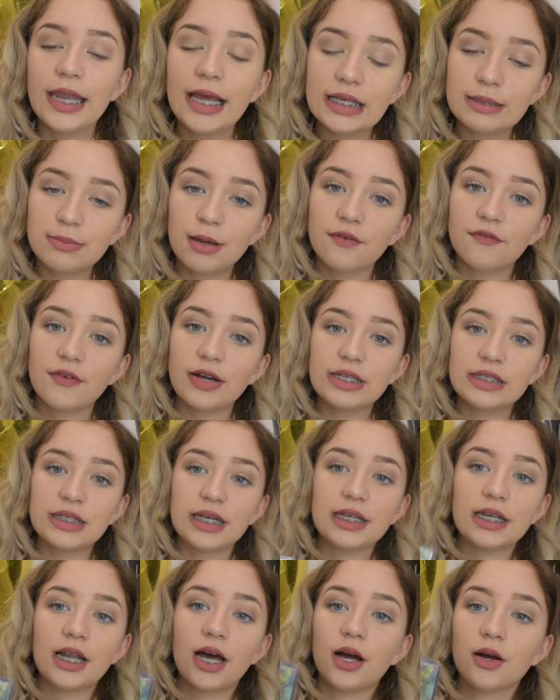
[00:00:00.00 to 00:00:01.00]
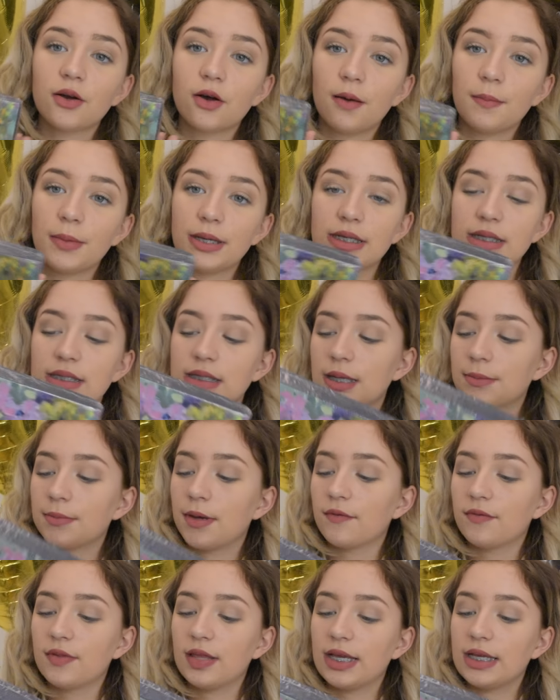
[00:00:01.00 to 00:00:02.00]
Next, my friend Dina got me some
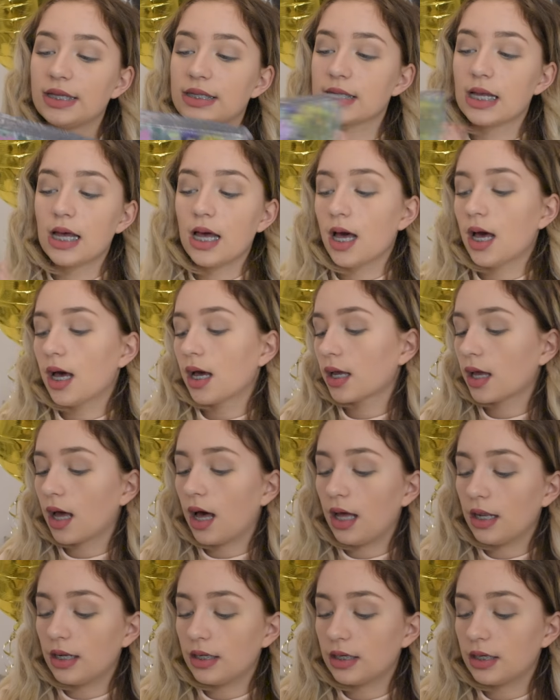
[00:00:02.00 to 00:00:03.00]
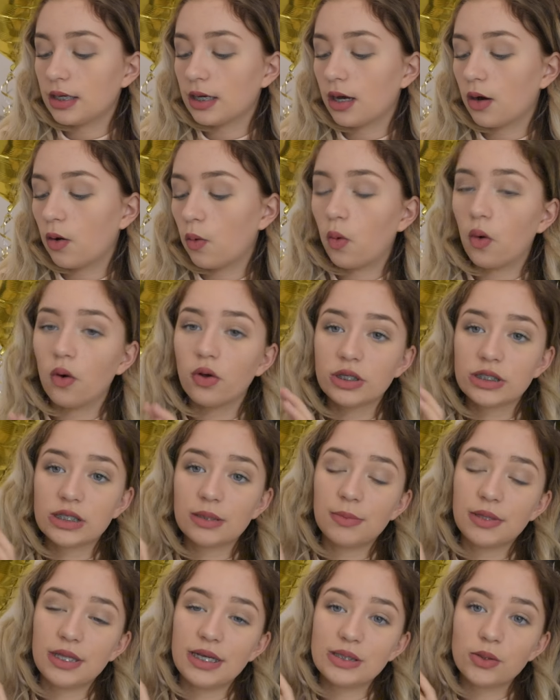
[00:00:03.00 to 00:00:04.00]
of these
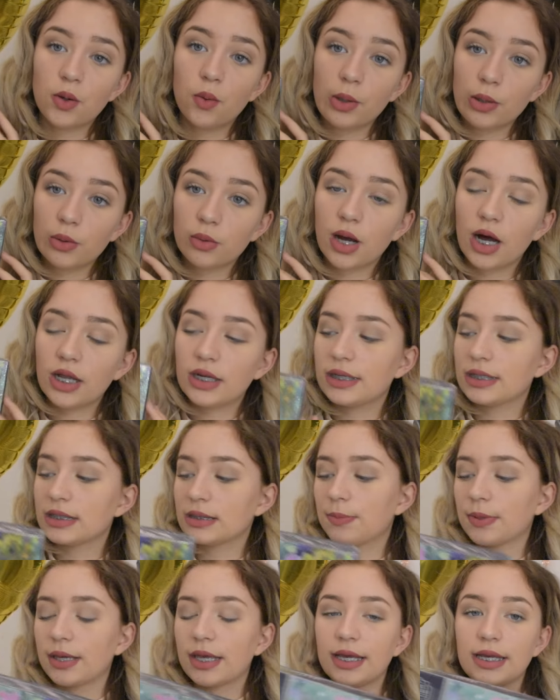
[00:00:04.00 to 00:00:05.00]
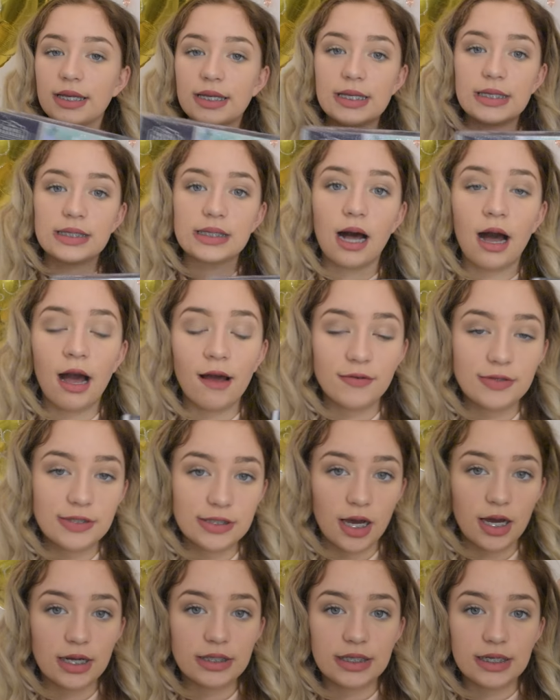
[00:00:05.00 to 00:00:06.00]
oil colours because I've
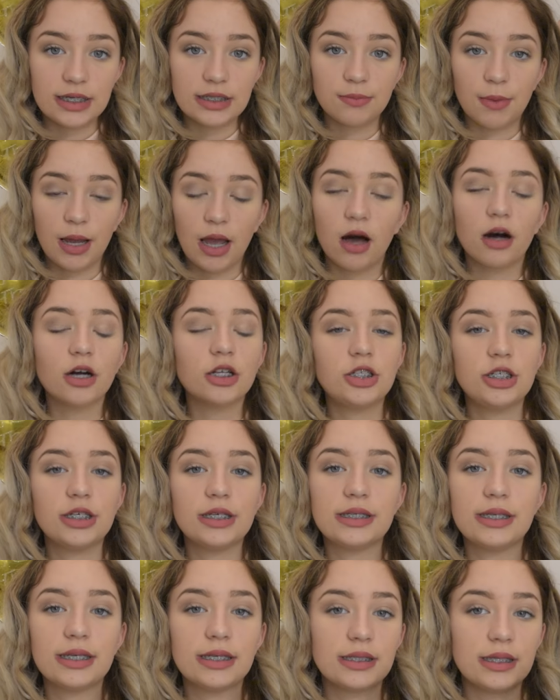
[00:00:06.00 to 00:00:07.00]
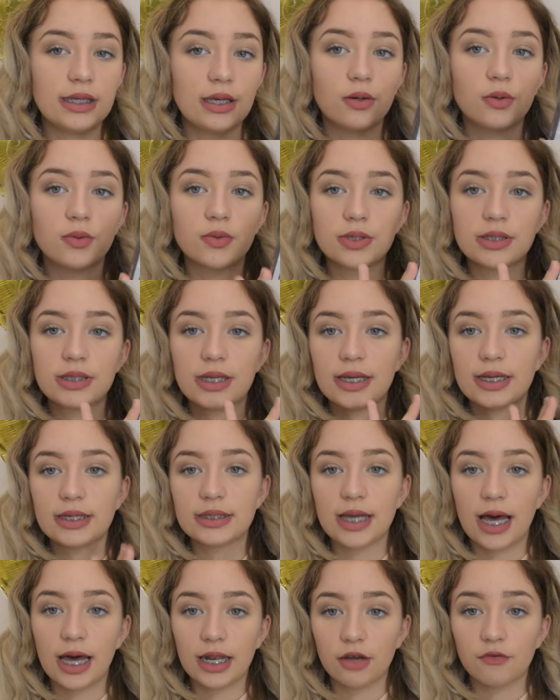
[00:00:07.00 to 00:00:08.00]
started my art GCSE courses
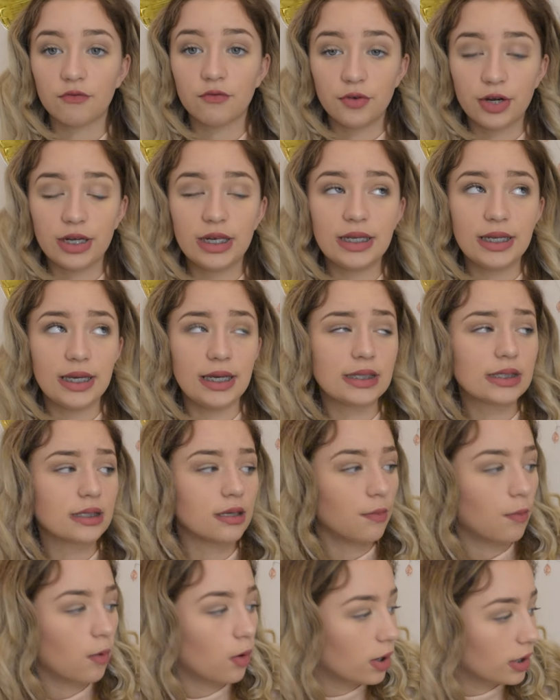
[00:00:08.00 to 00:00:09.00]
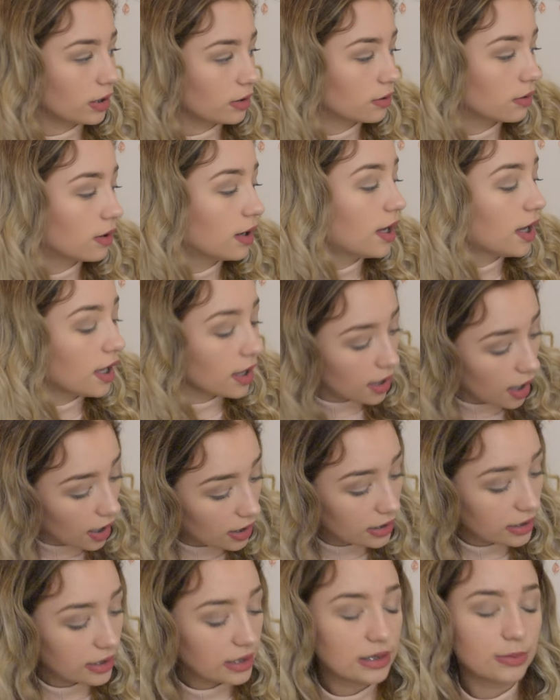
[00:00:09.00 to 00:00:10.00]
and I really need some oil
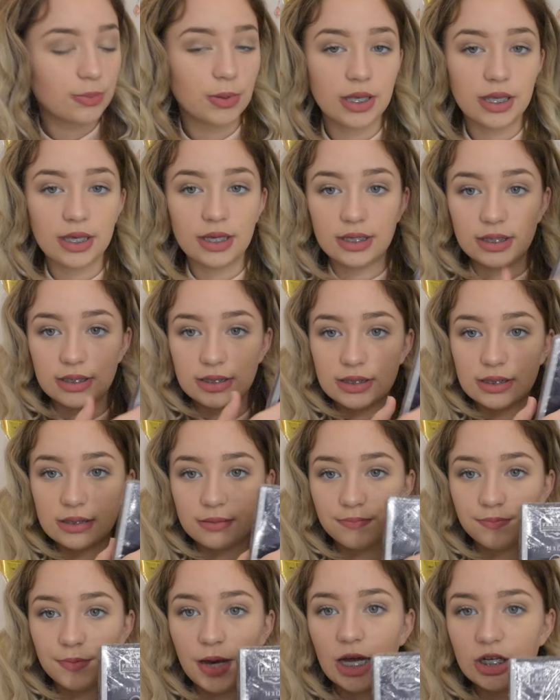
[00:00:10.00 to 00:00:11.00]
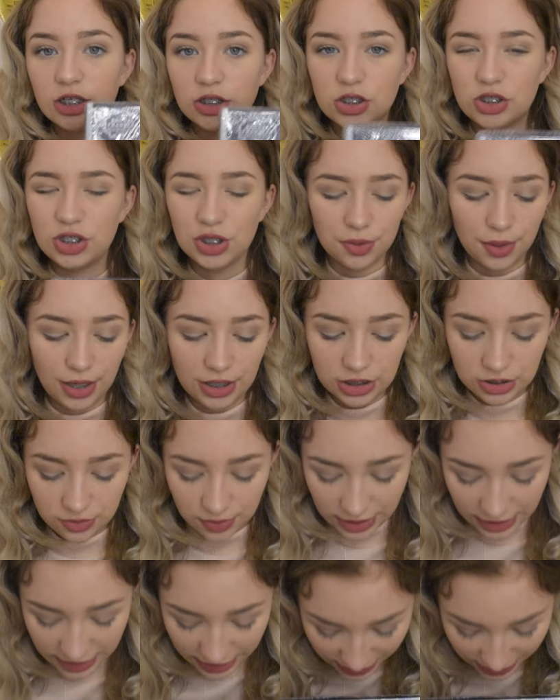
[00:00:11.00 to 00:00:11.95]
colours because I just do. I just really